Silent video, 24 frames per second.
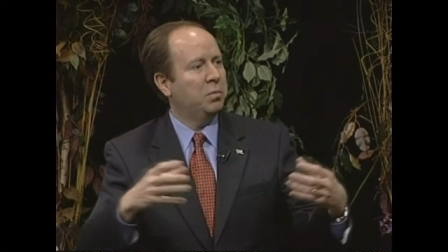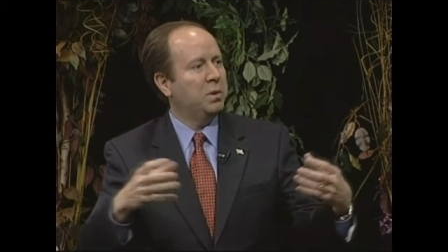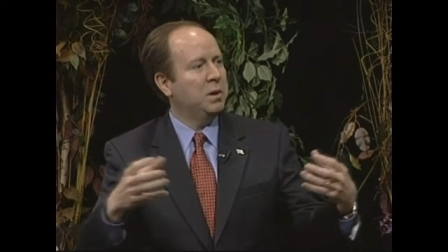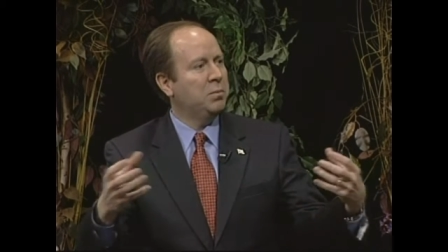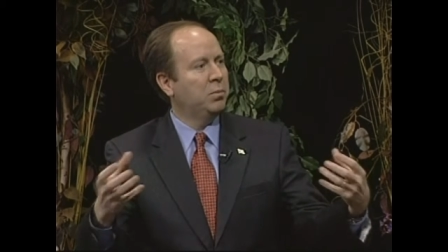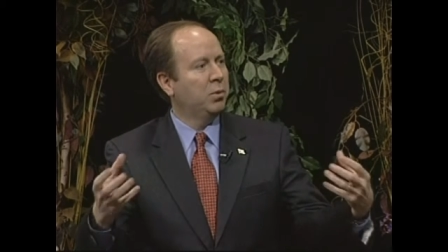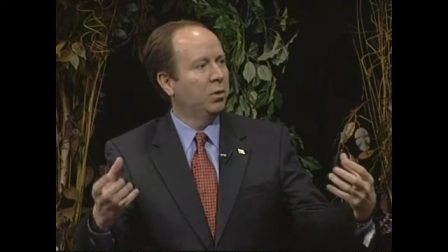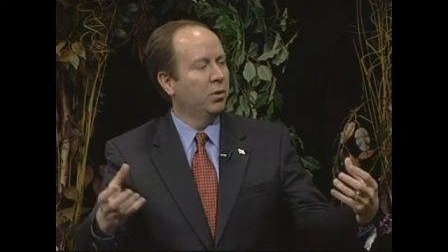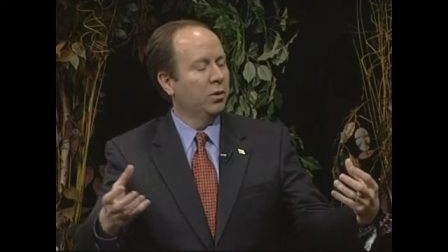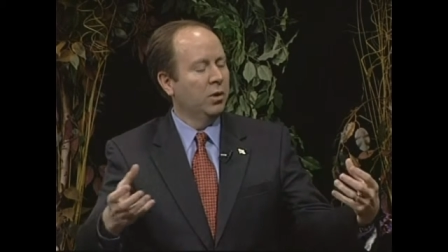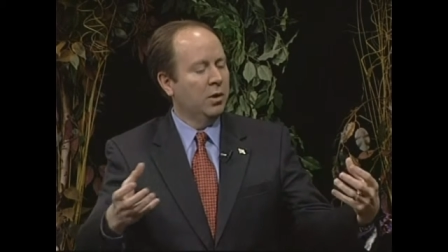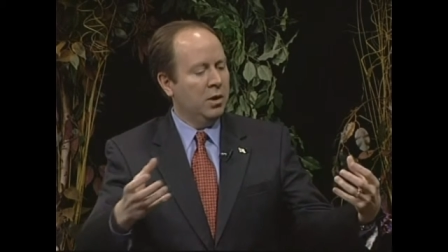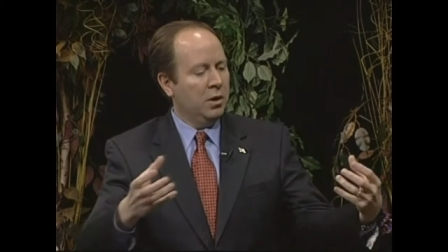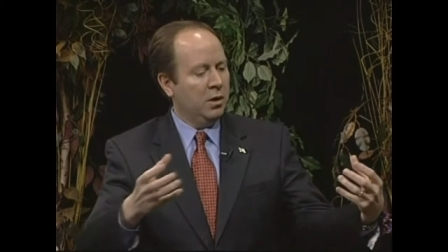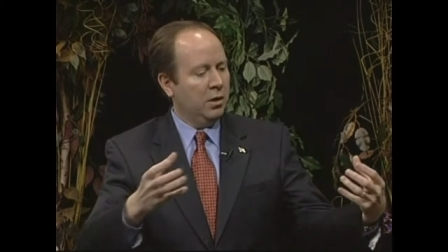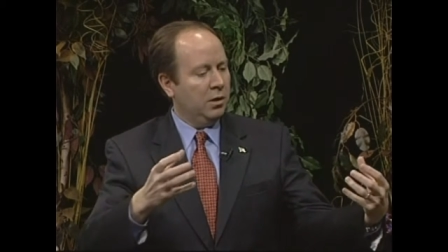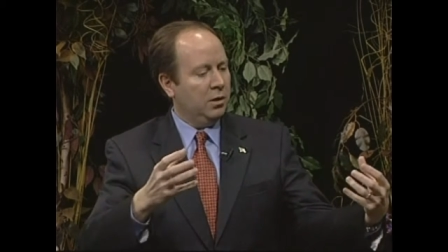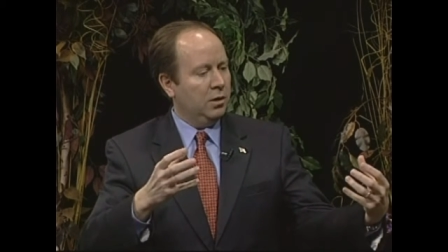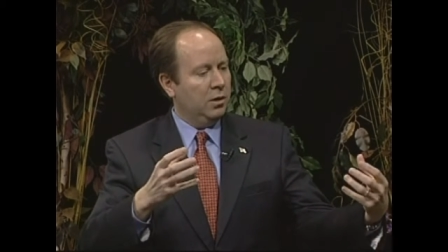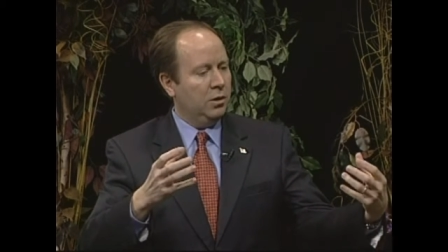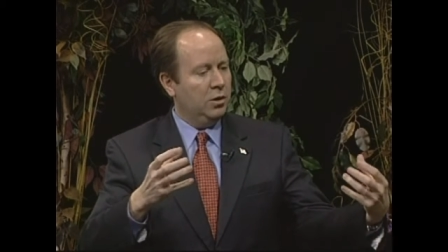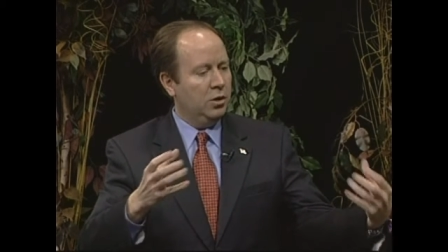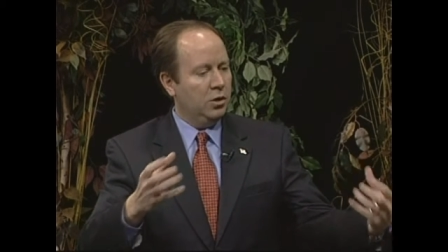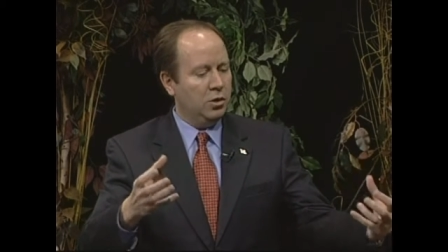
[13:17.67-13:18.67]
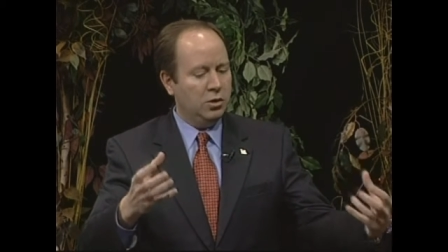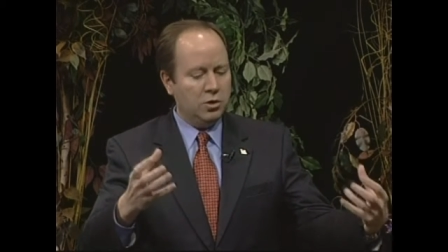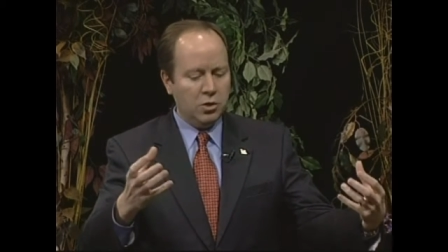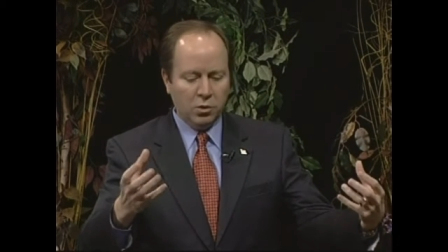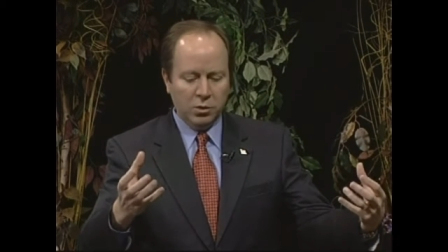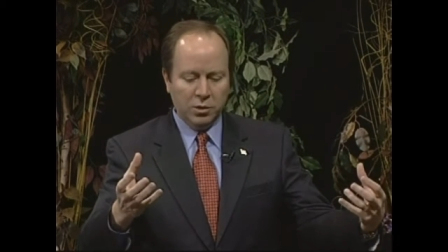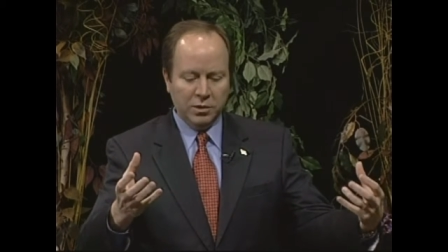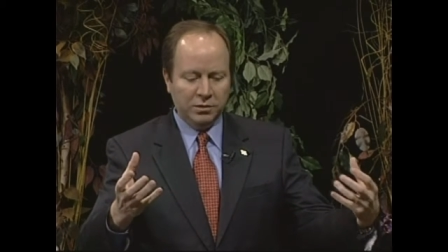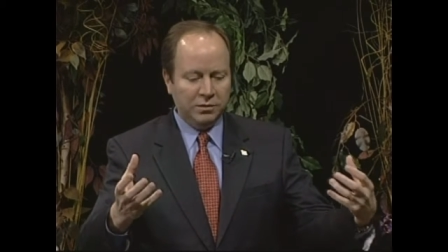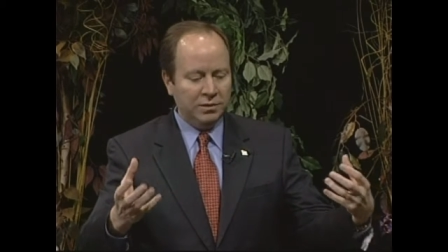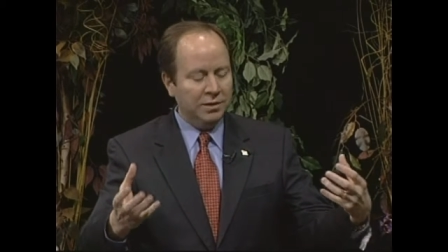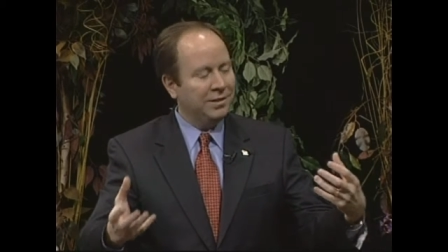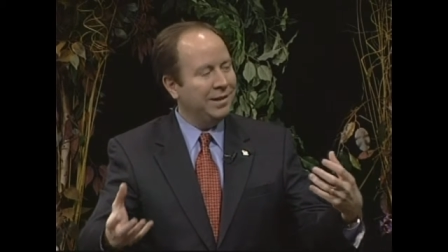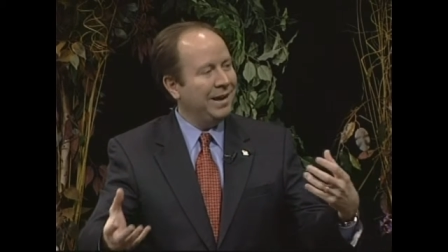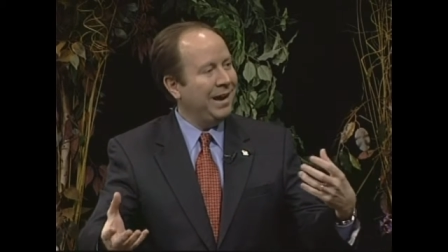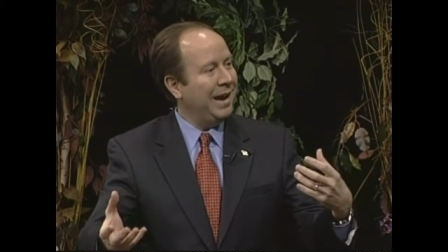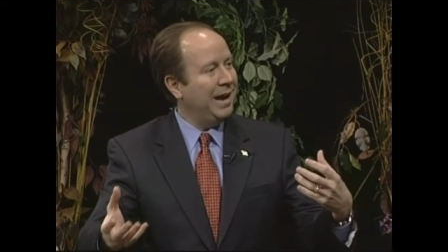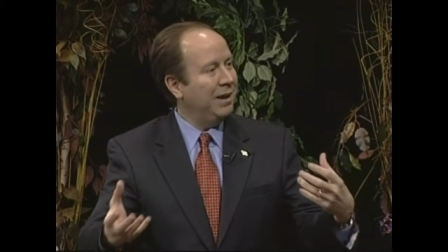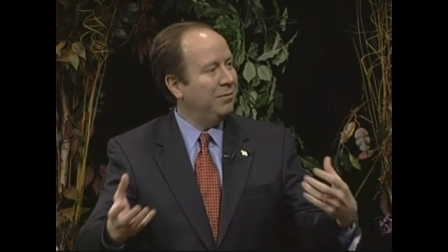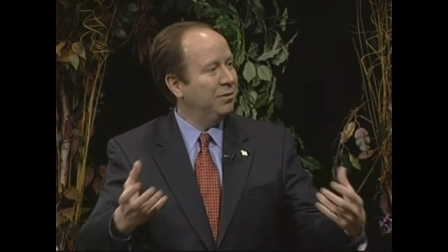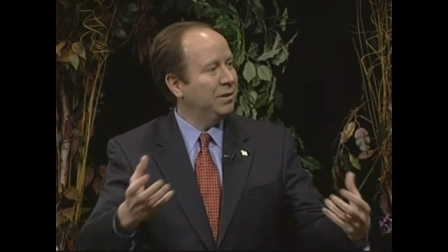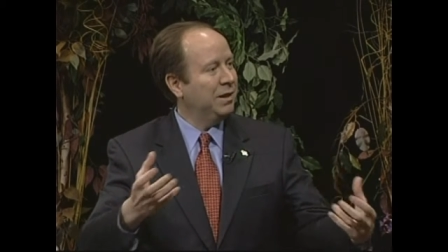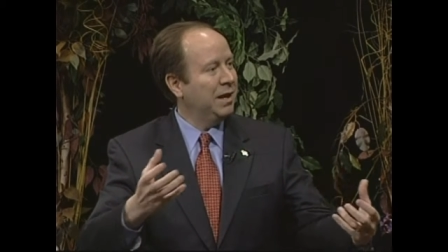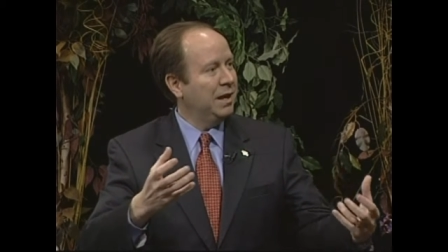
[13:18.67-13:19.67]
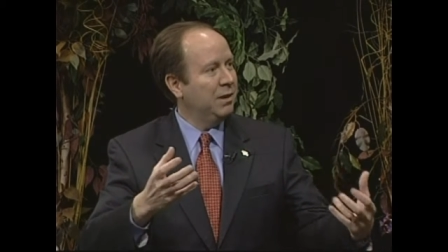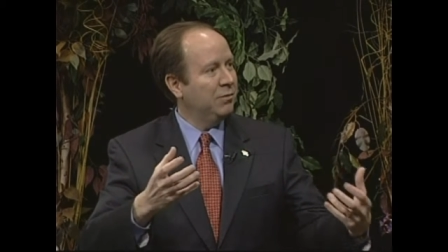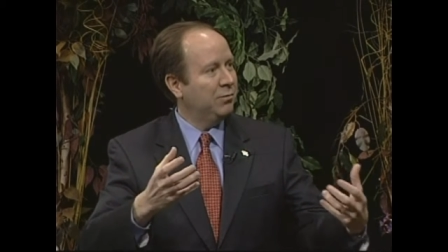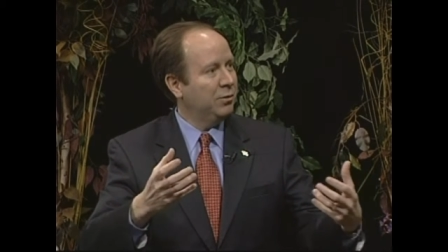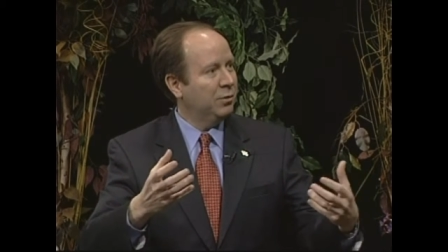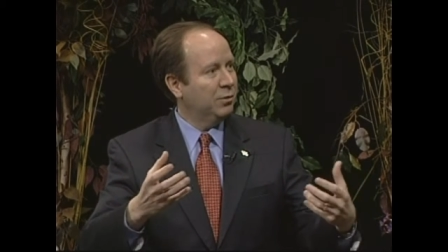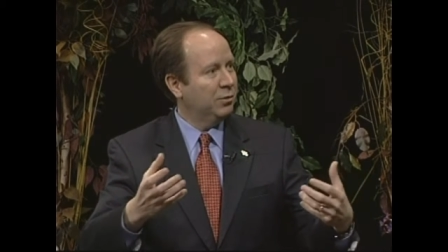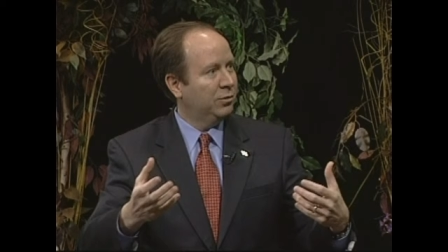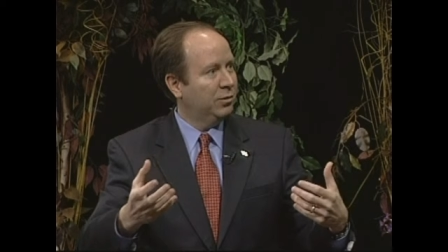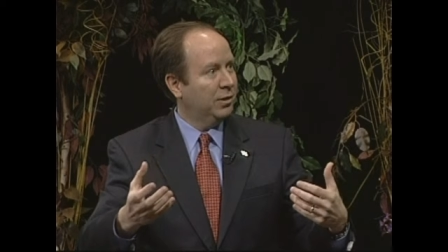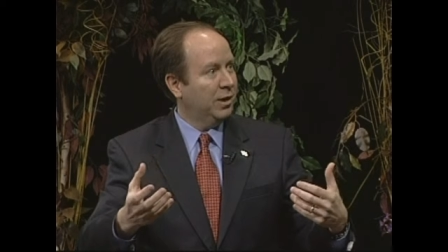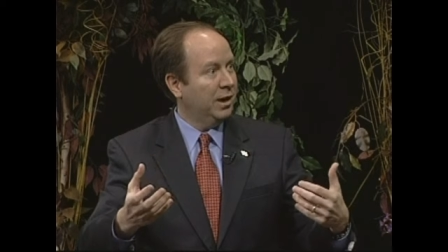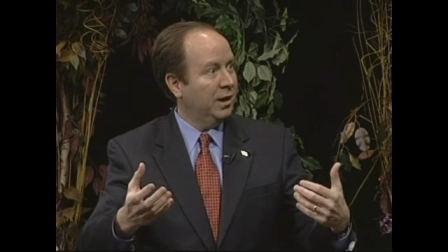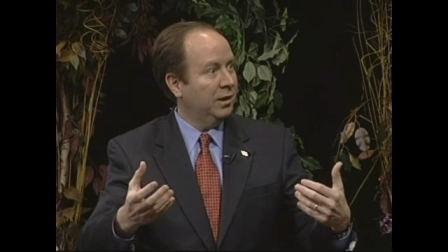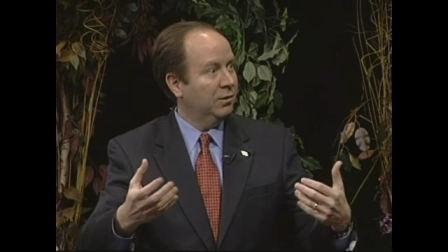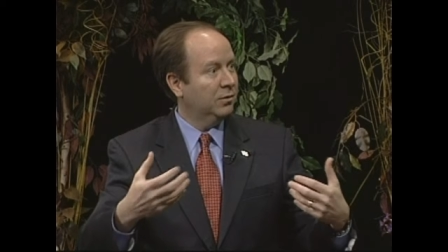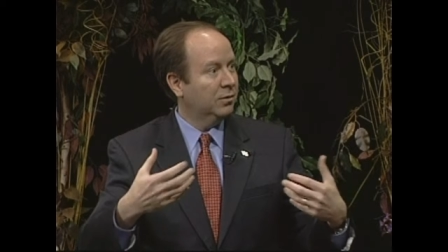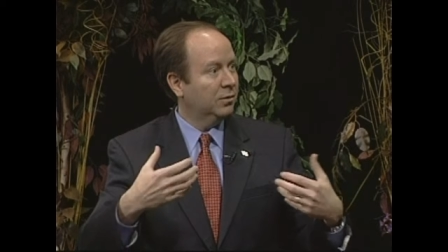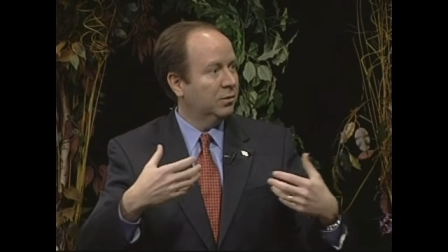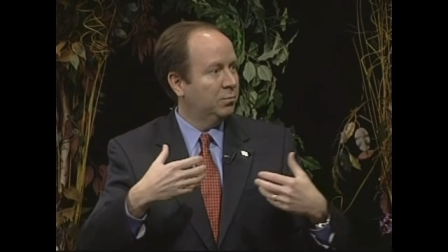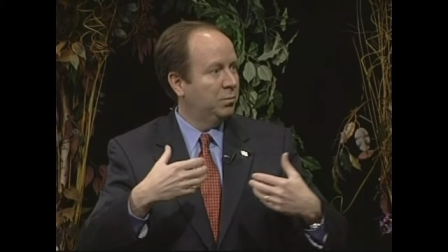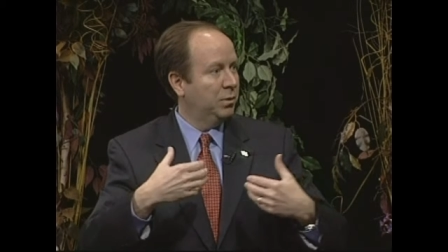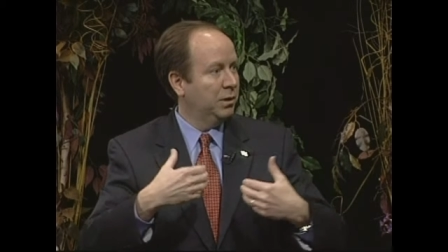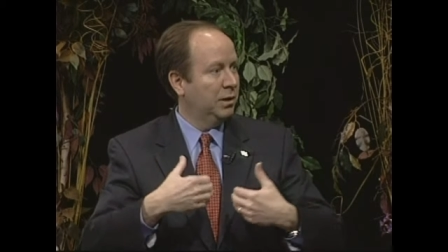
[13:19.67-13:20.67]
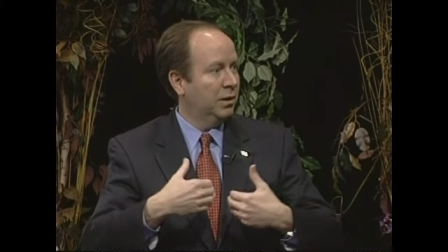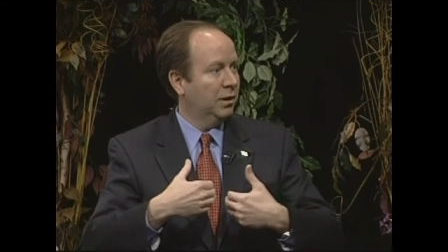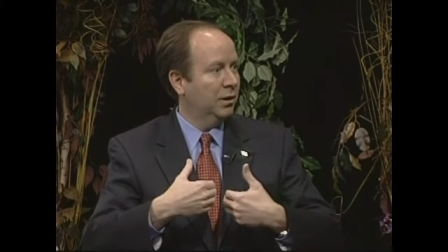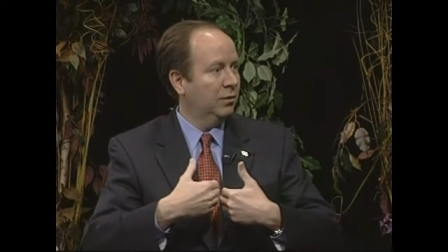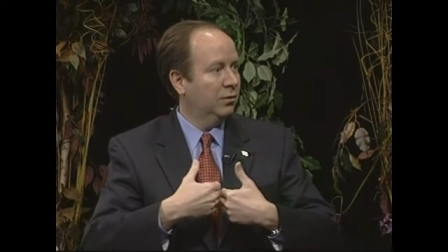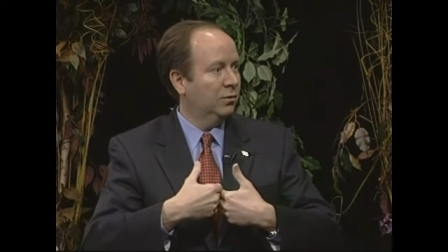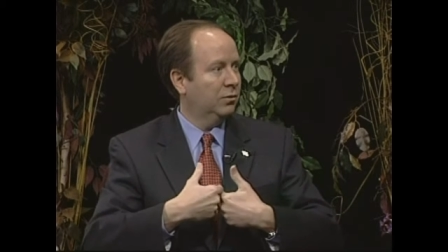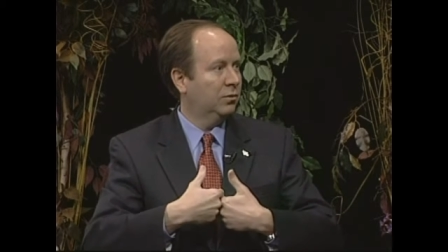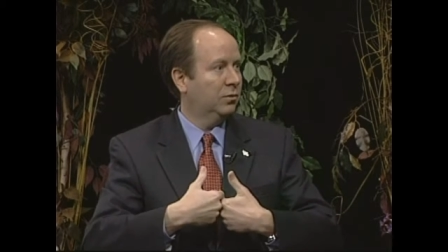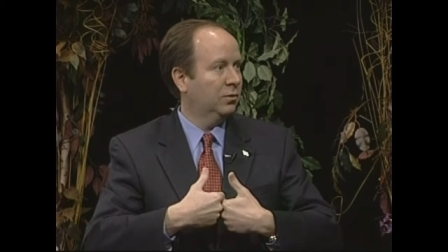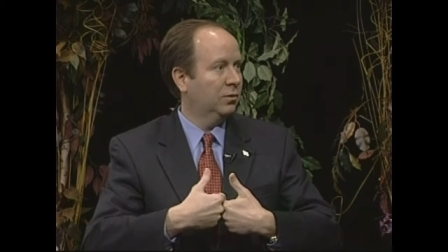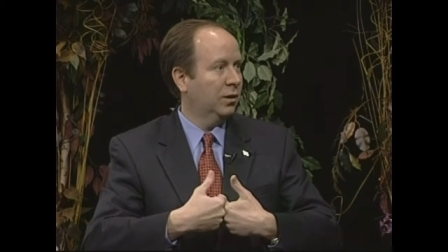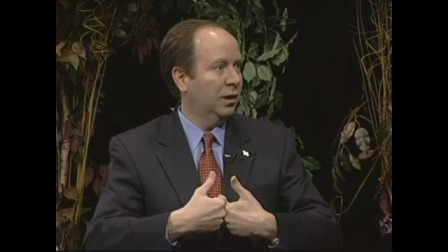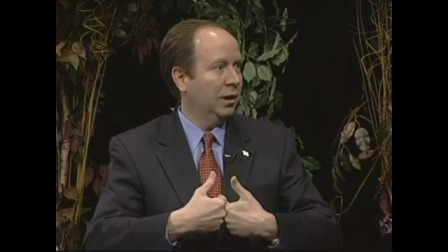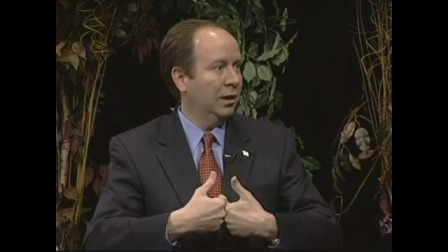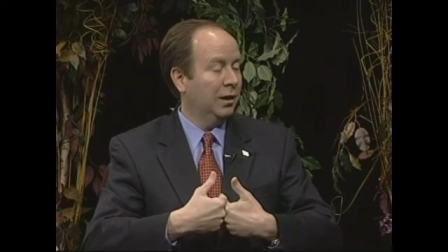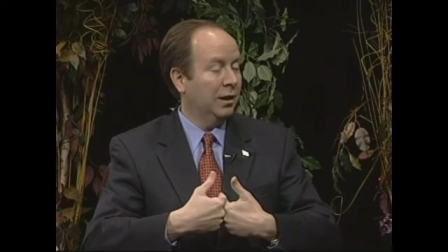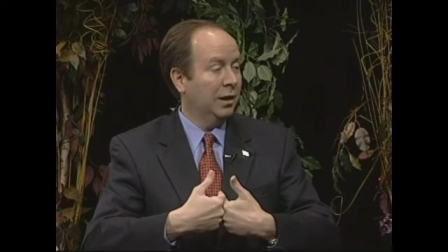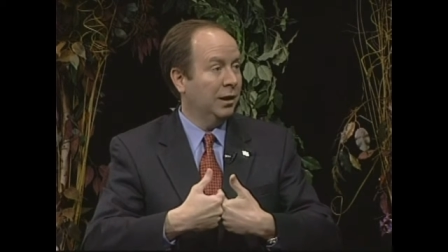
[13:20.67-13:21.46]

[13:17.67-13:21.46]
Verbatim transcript: People, you, you, always need to advocate for your sides because,